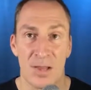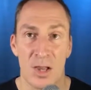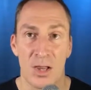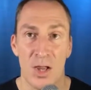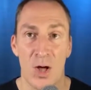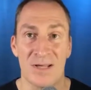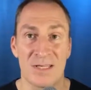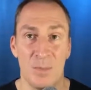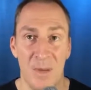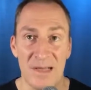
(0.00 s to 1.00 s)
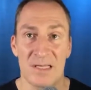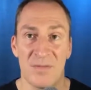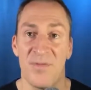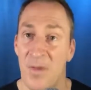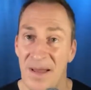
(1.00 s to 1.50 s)
lost best
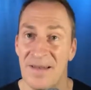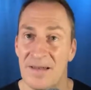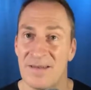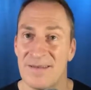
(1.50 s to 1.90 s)
friend,